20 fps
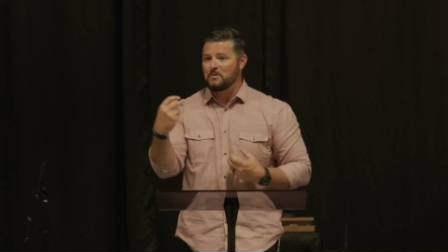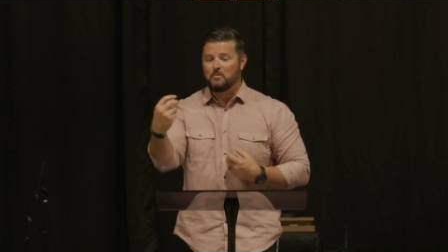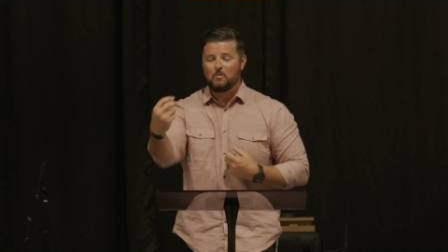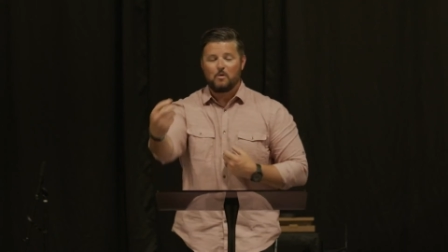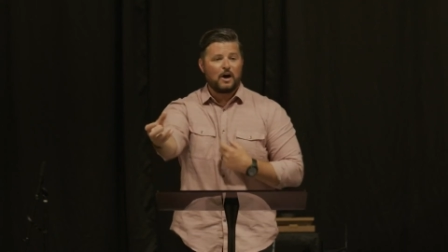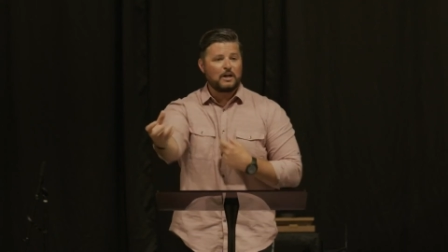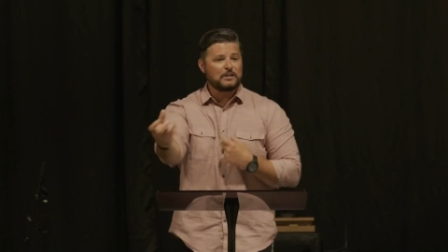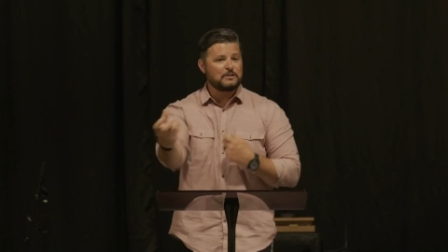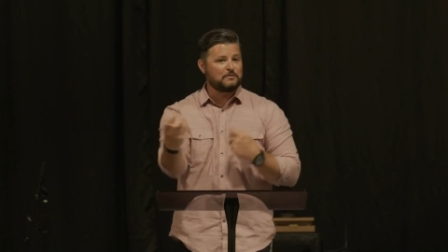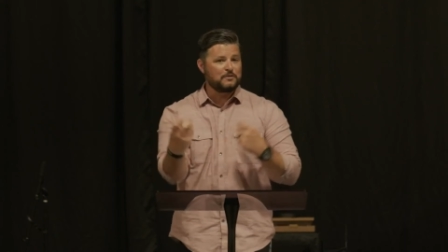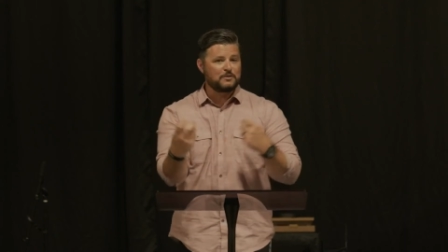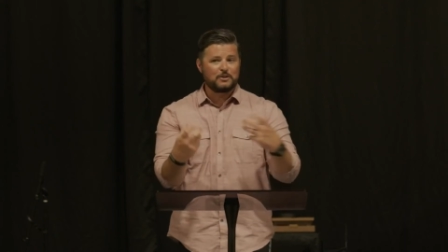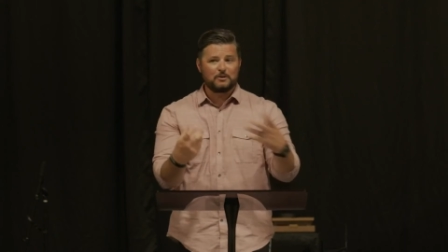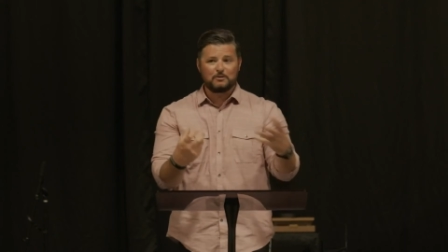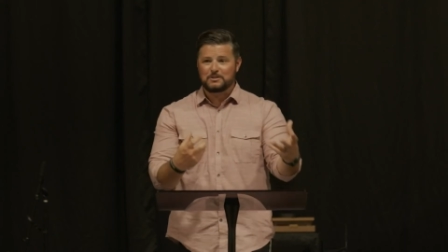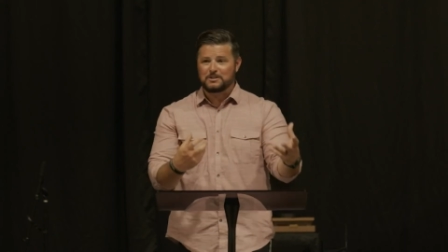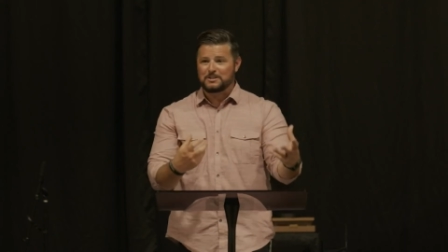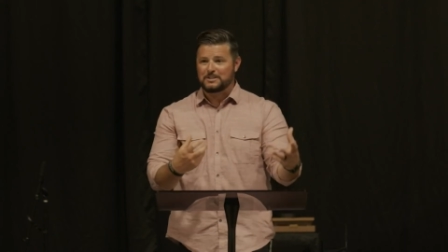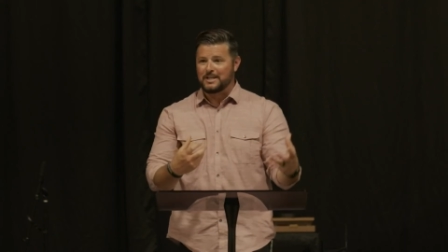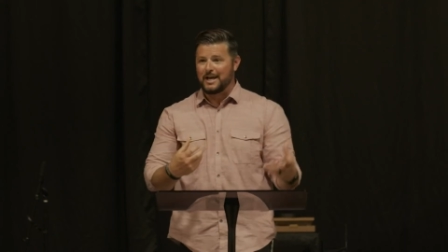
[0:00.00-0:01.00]
but watch for
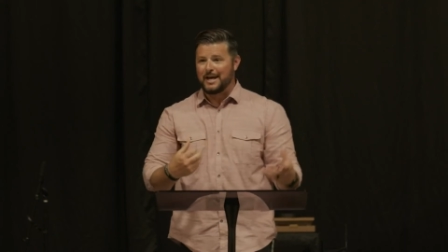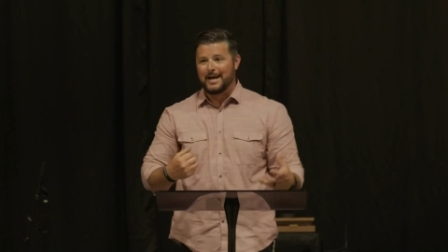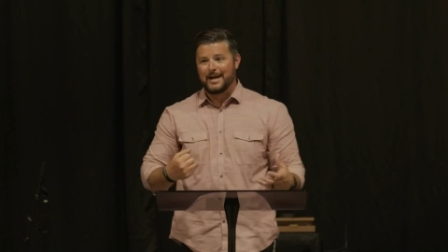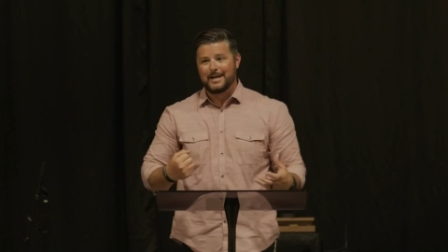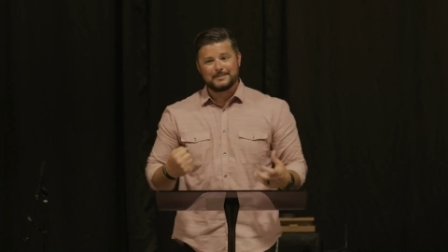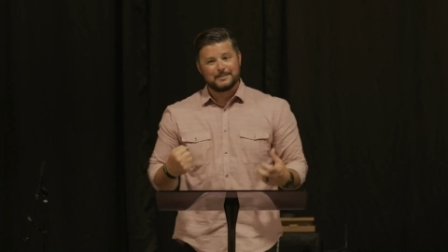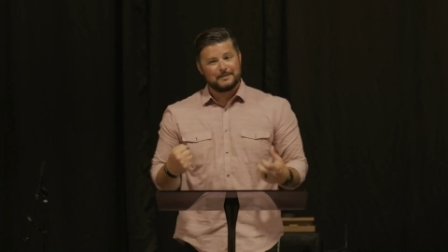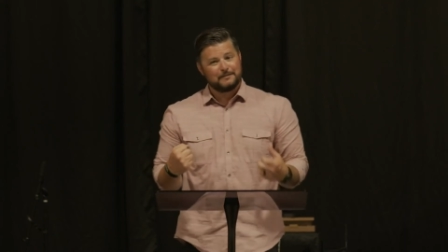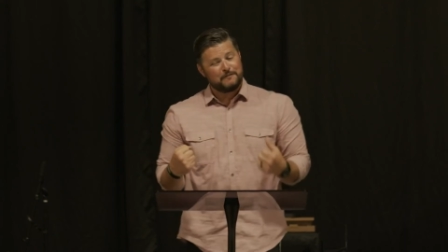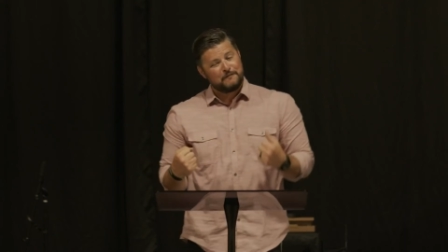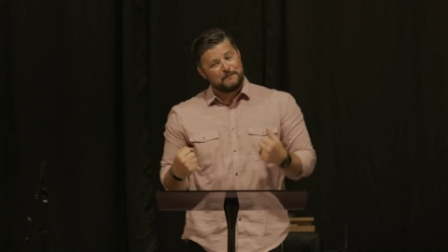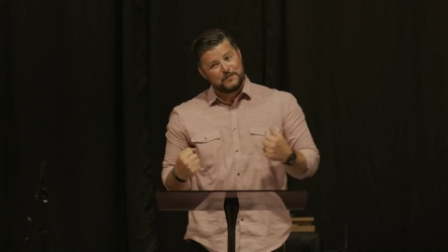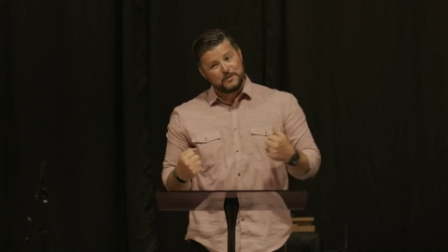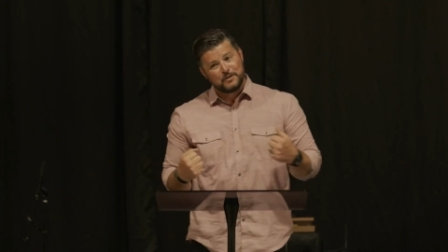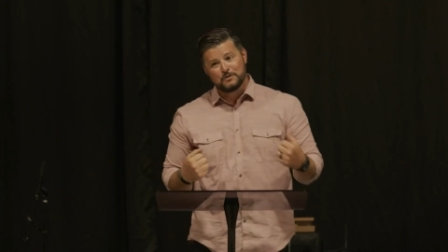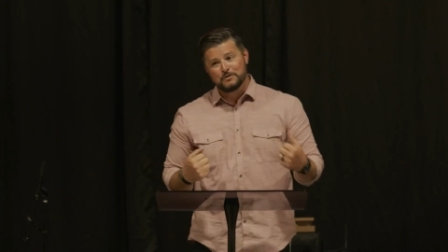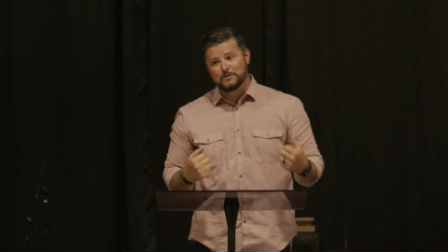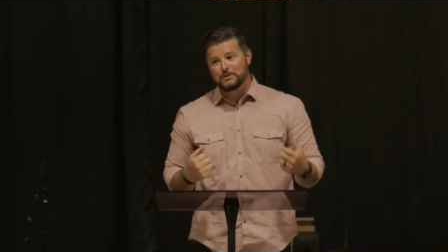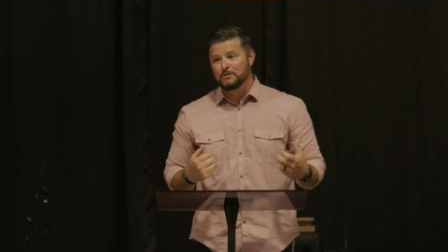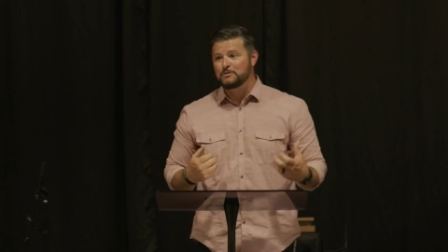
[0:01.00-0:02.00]
those signs and
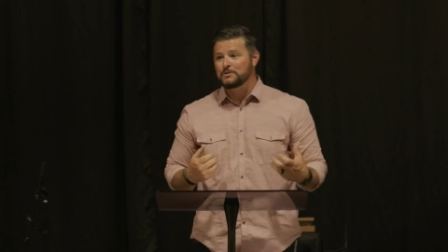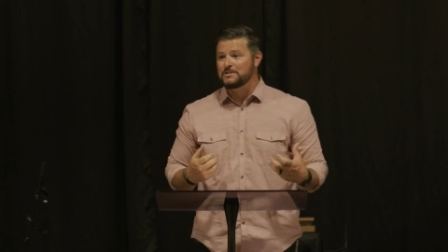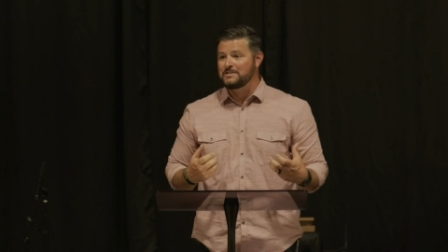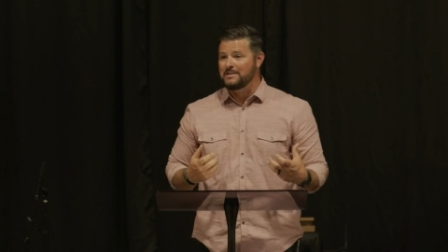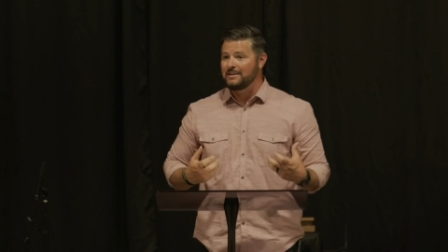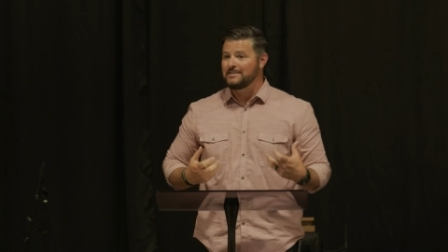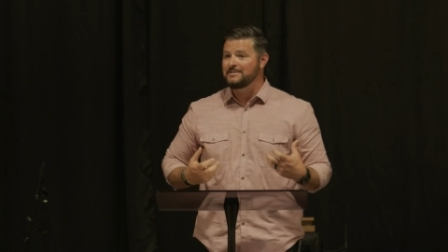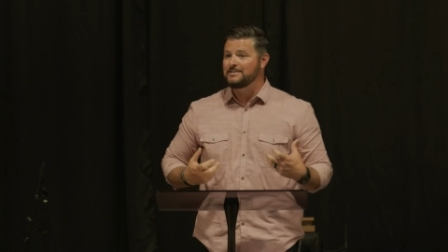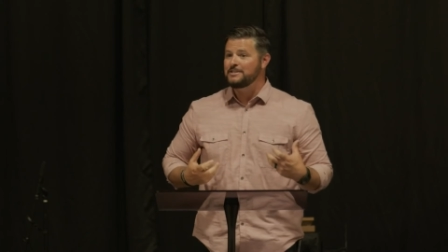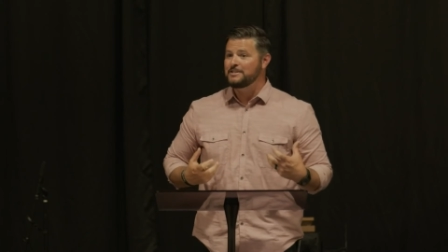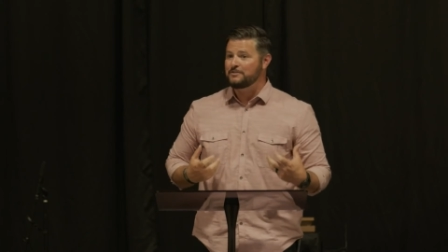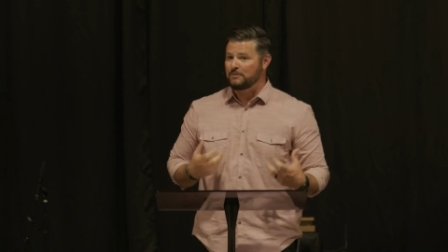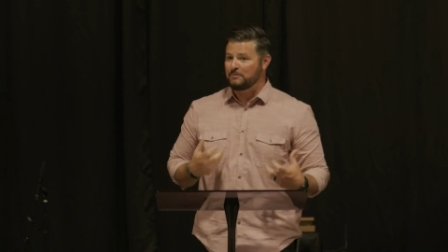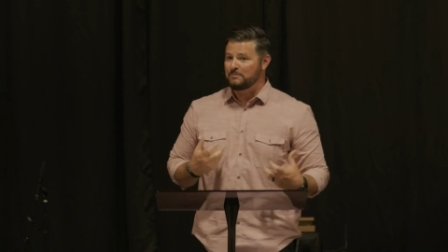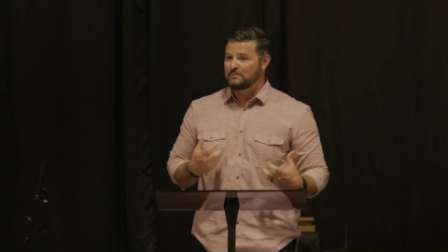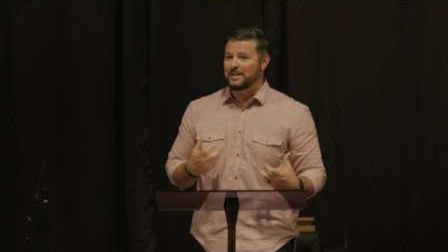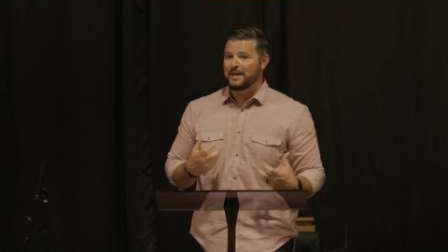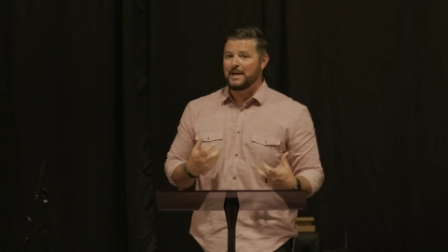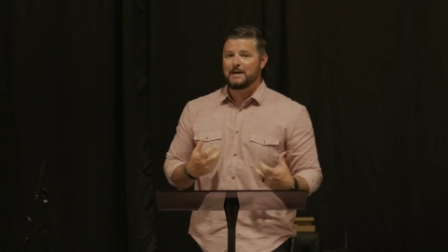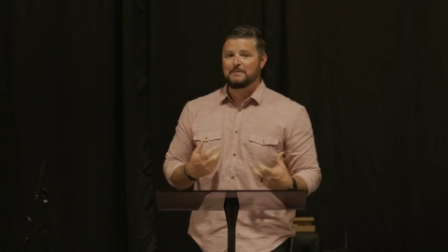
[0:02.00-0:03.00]
feel those nudges
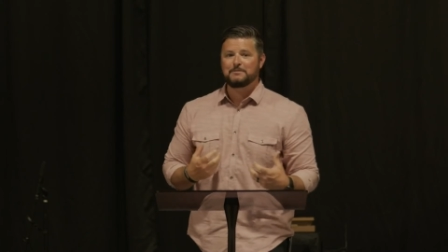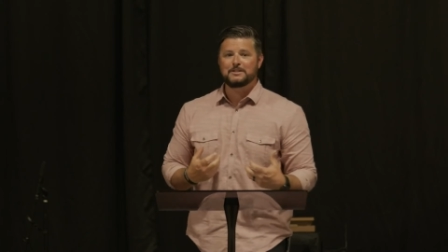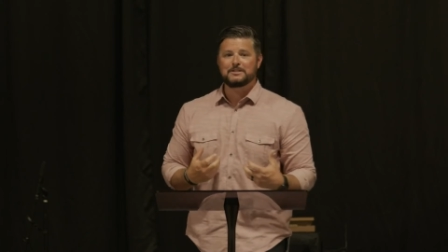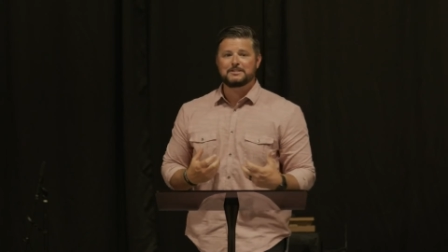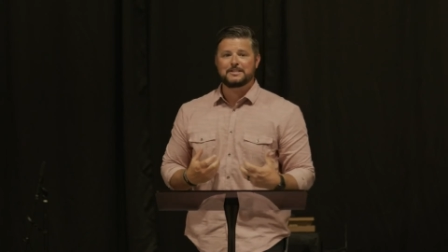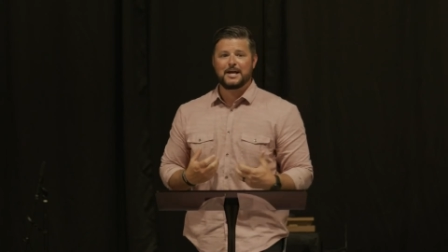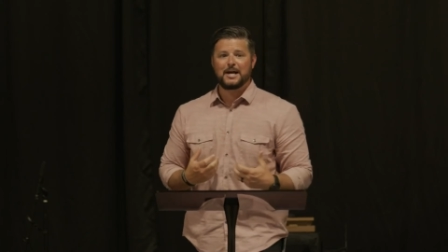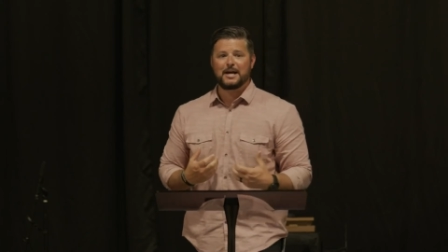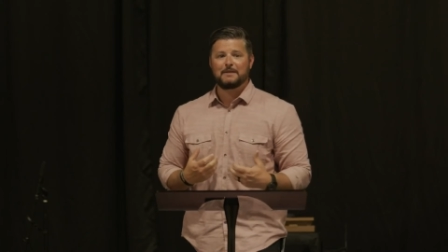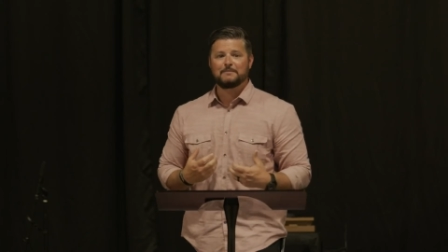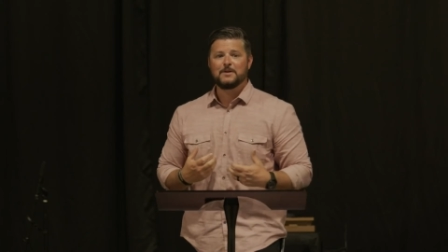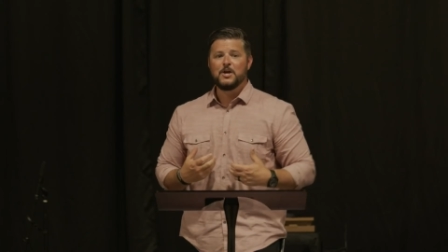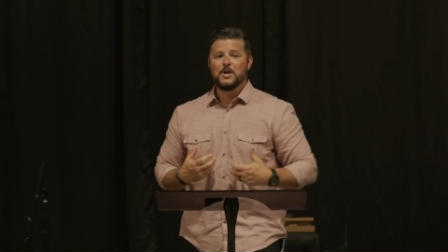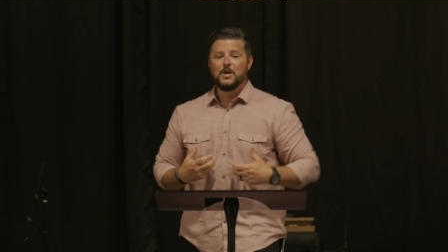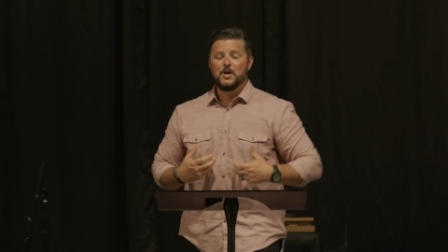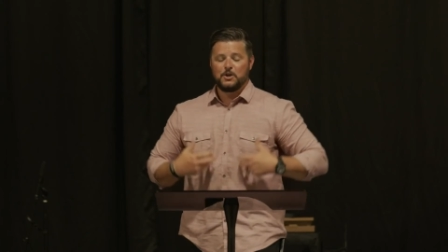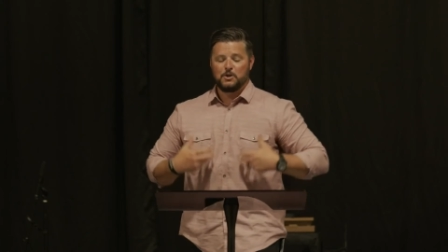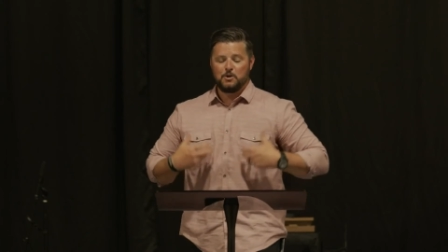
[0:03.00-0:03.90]
from time to time,